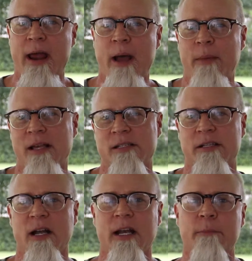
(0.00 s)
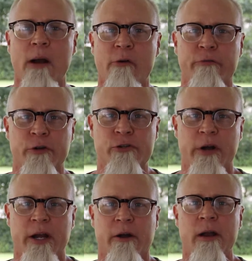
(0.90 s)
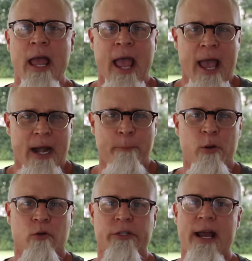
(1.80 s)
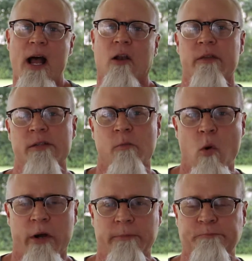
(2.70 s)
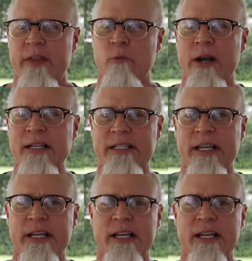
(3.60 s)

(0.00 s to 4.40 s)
wrap, I stuck it in my refrigerator, and I pulled it out this morning. Then what I did